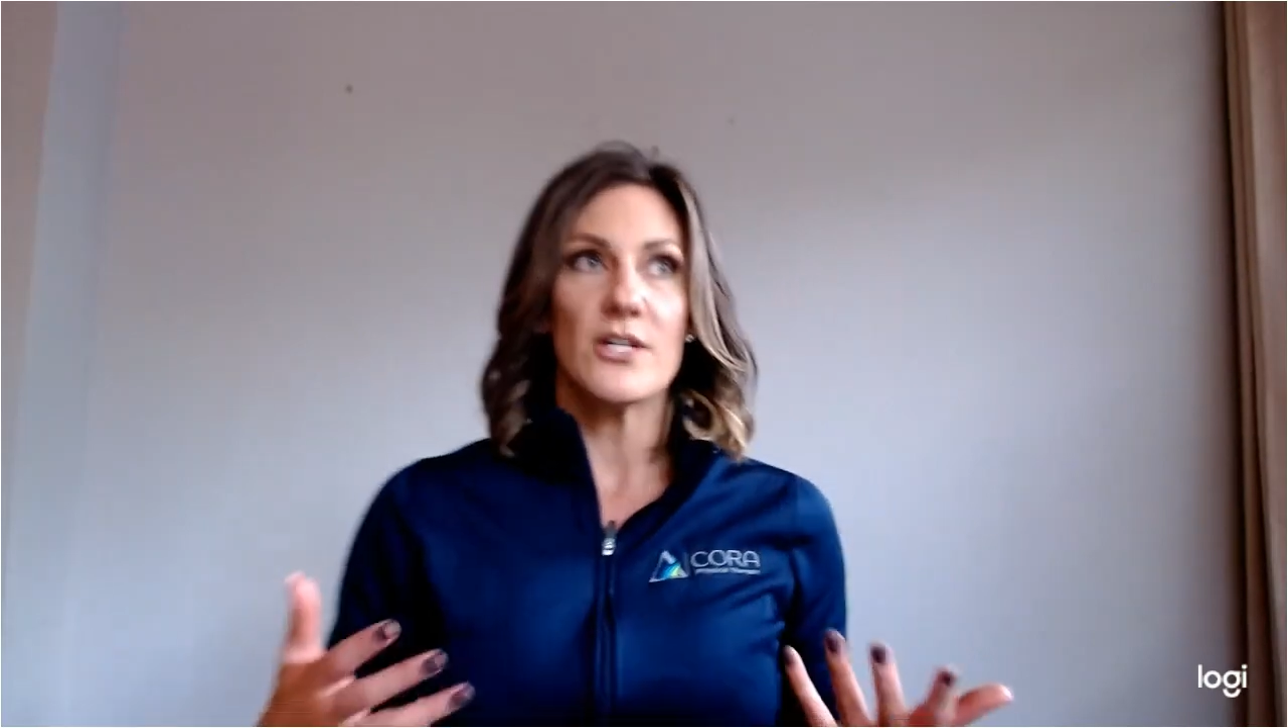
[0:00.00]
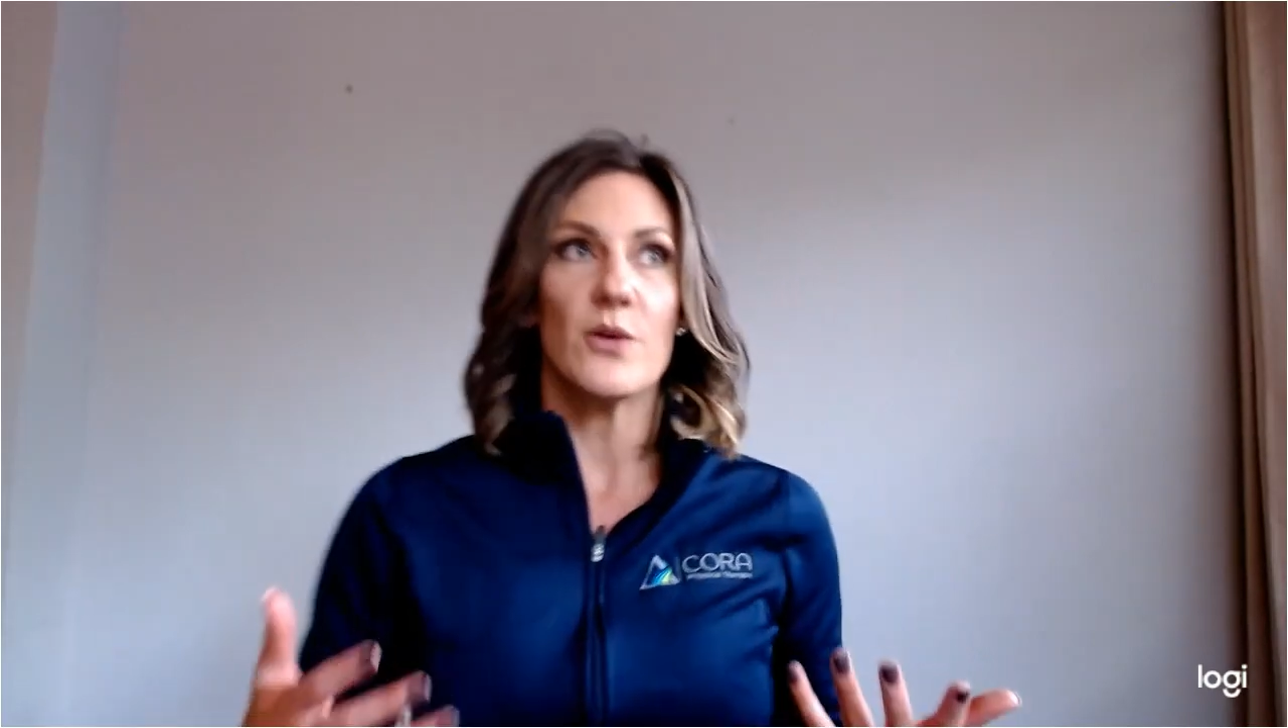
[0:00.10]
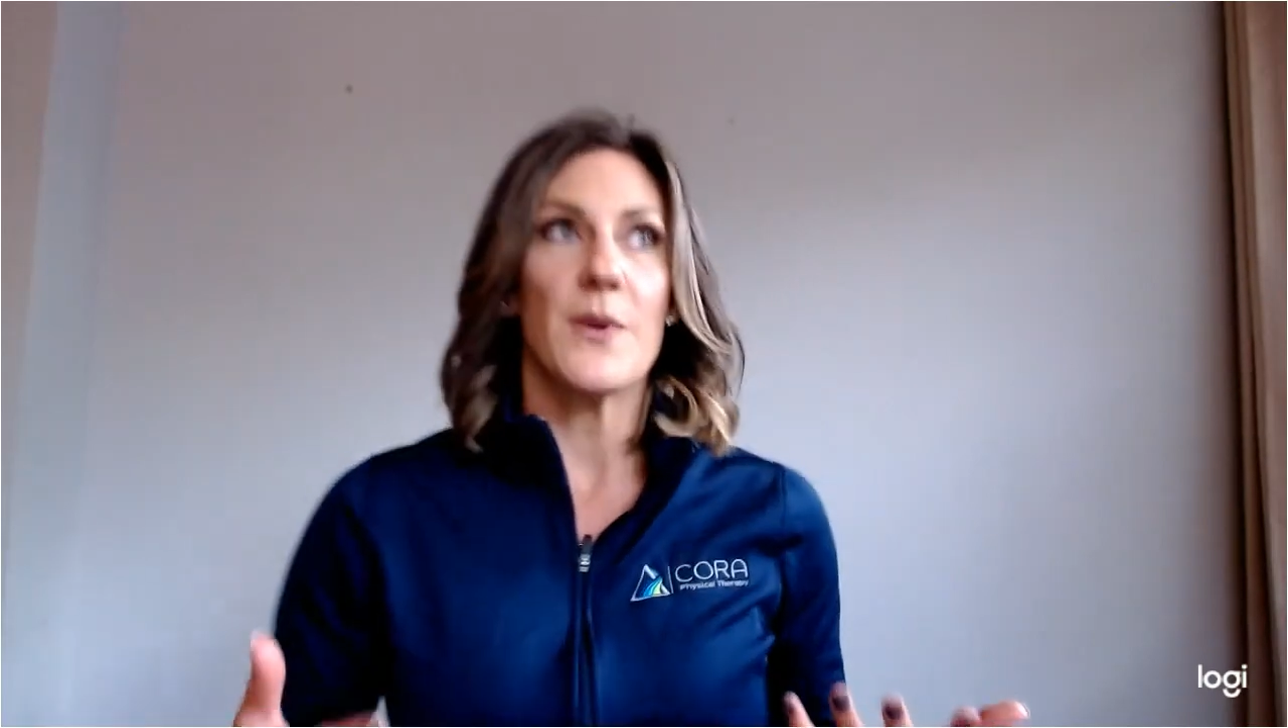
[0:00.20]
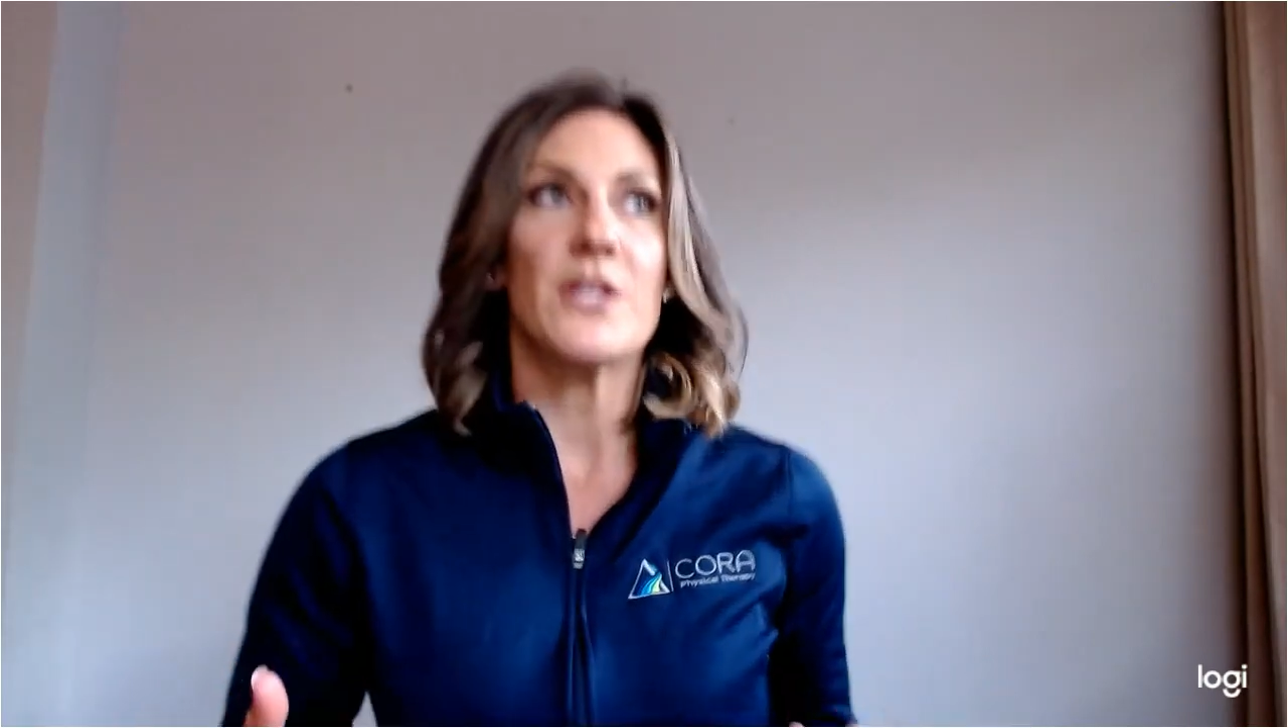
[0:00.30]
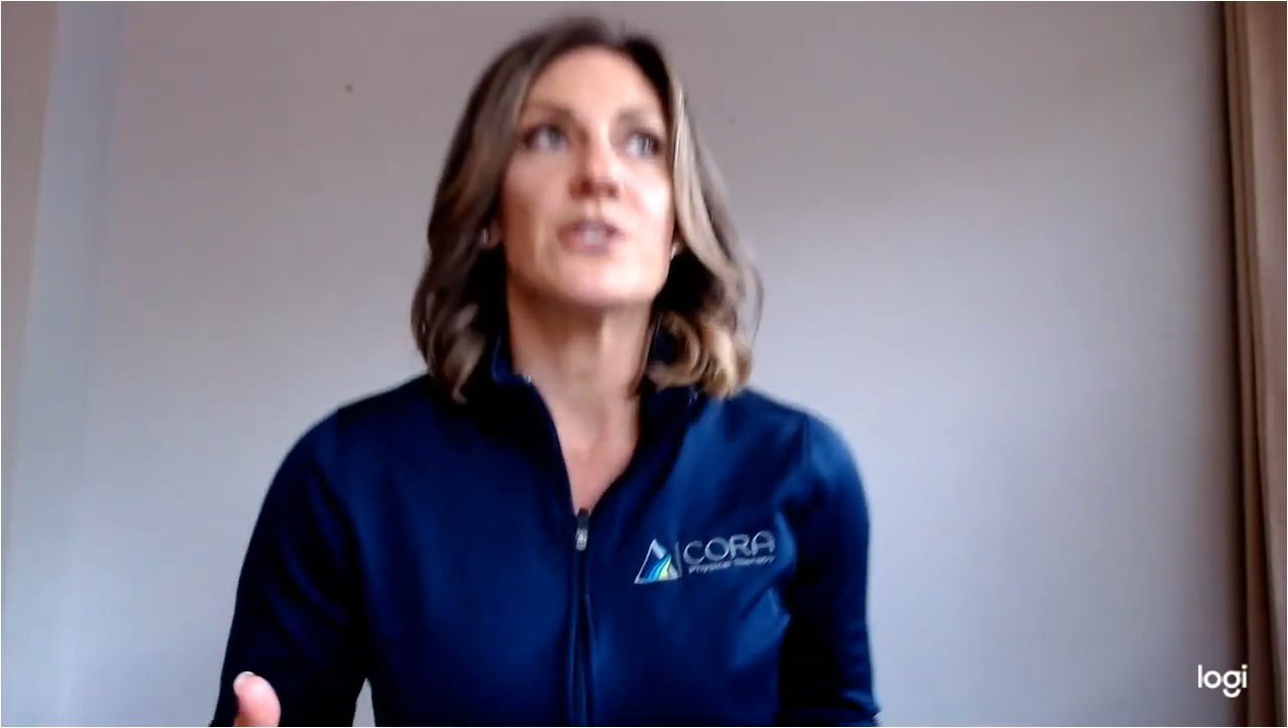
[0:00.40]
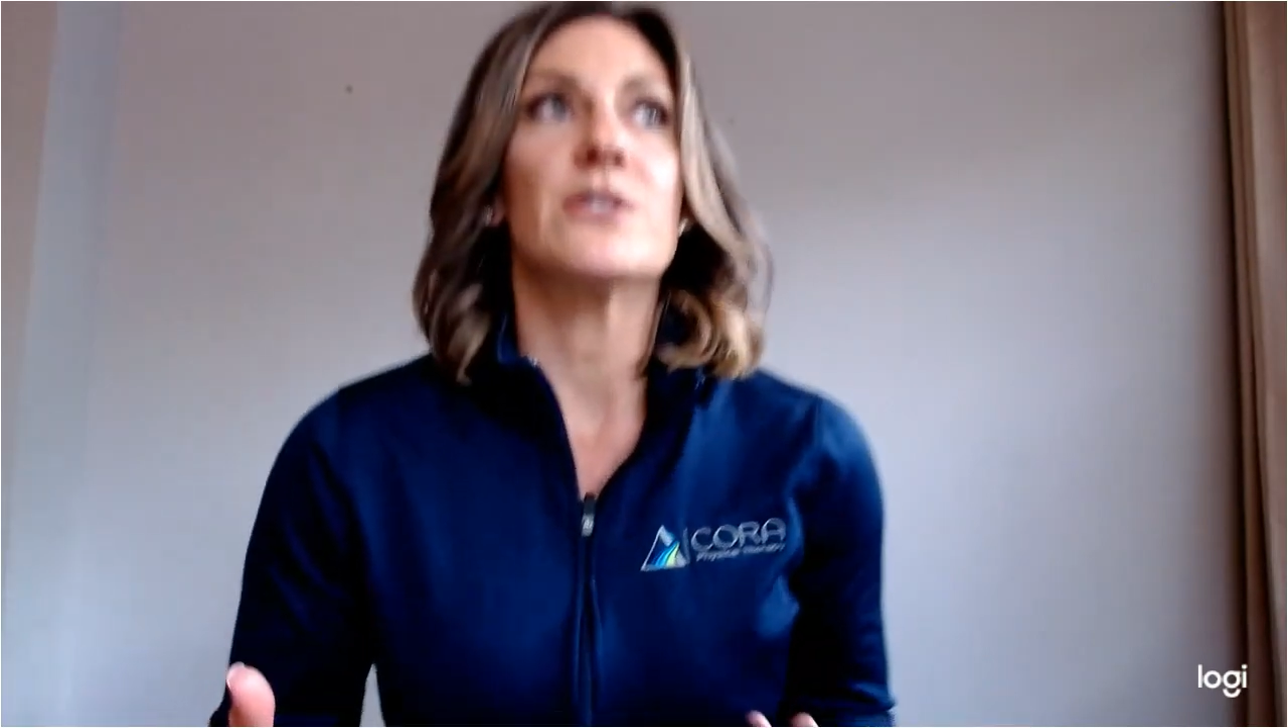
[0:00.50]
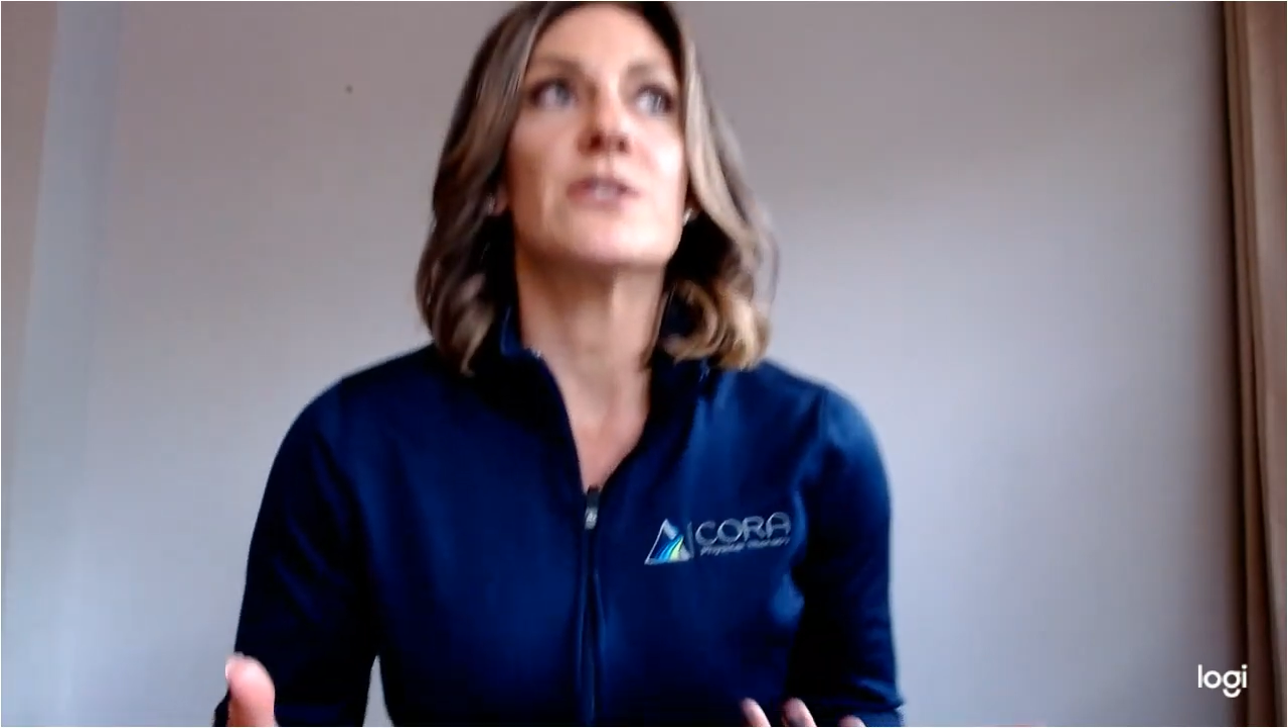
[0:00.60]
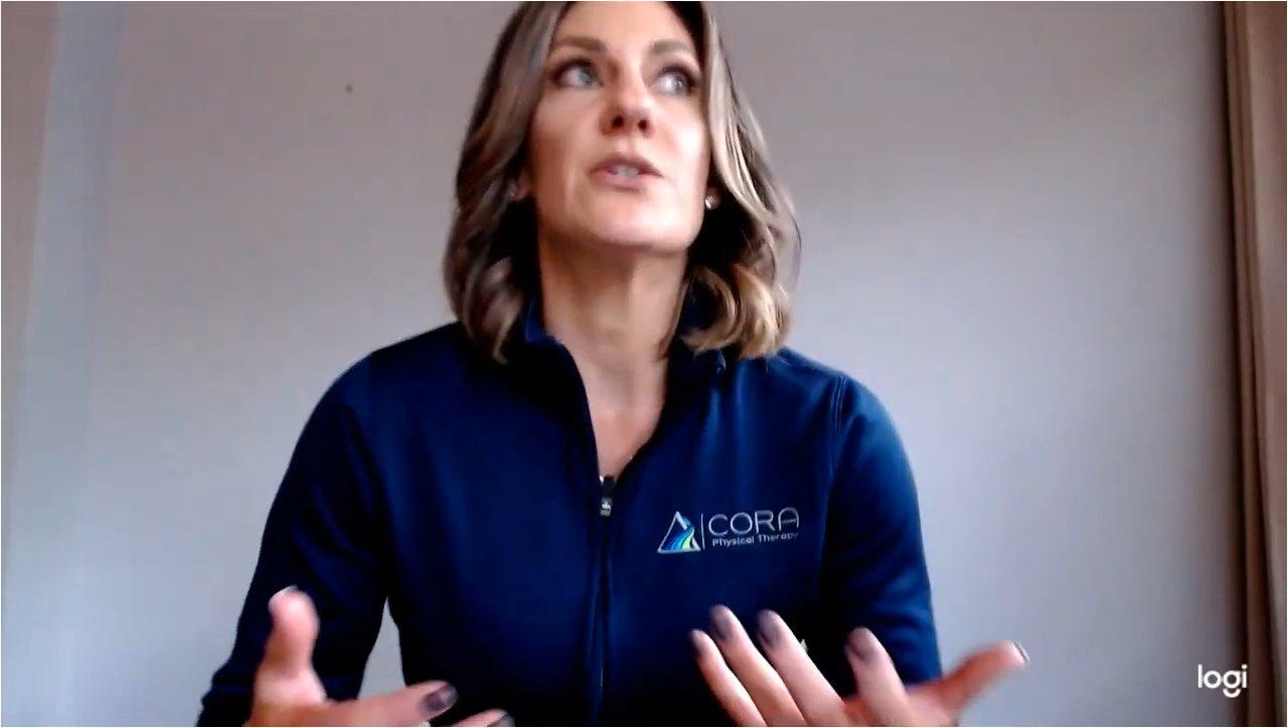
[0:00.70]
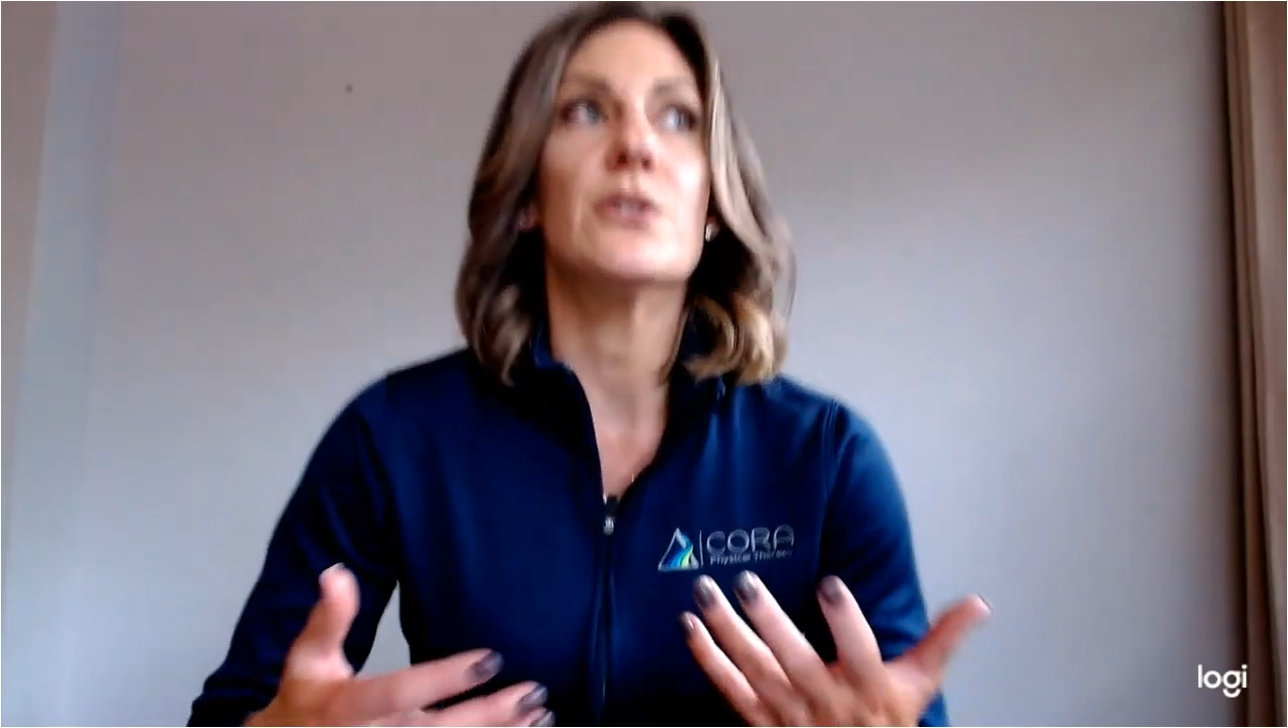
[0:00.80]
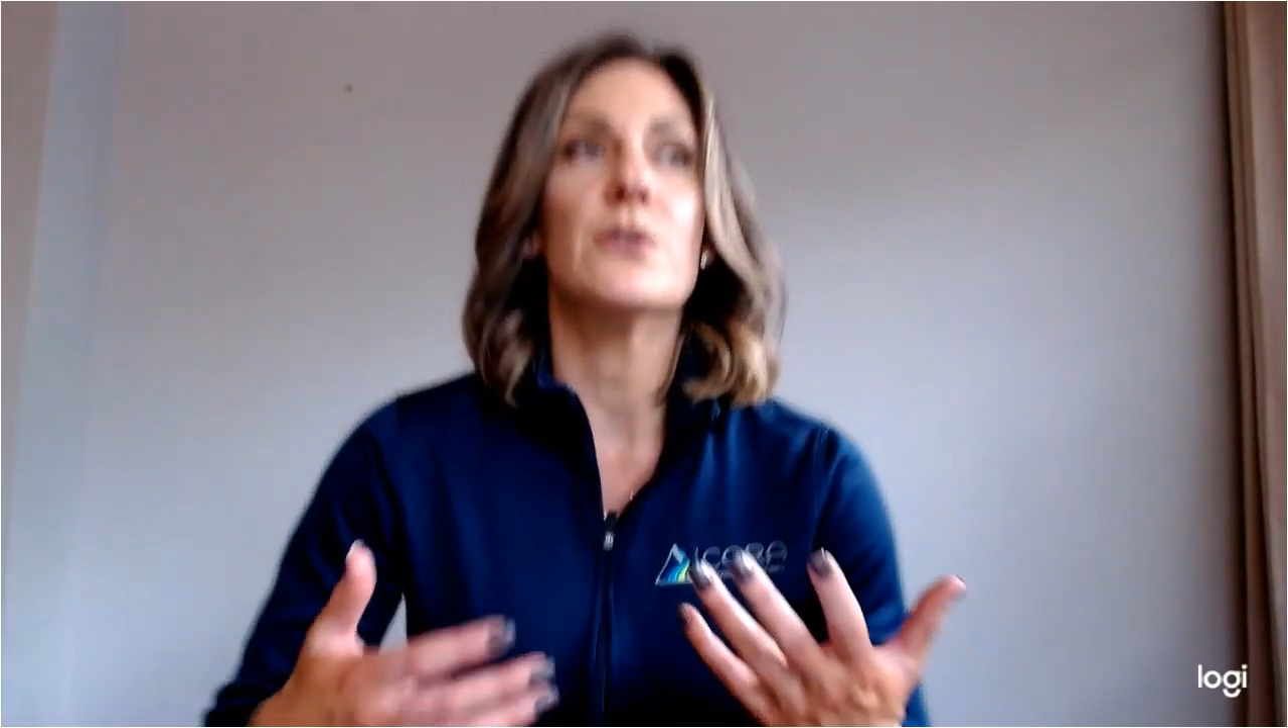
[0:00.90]
tell patients
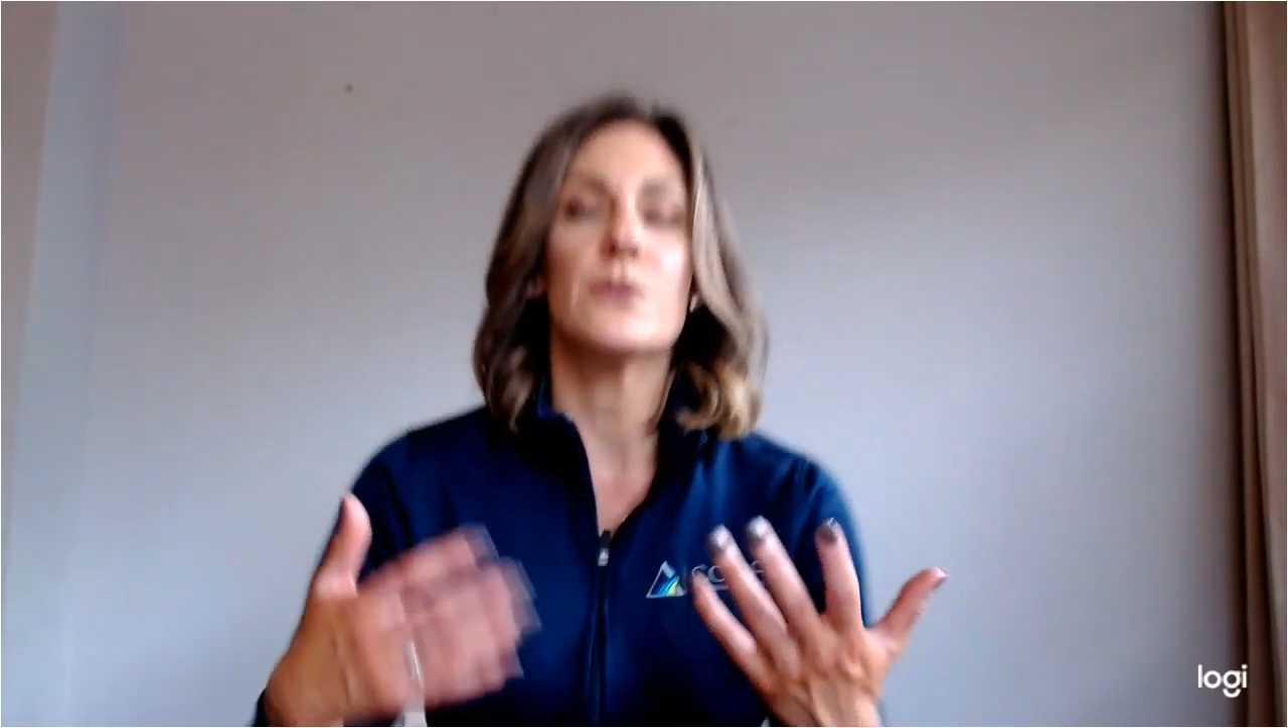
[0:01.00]
to do,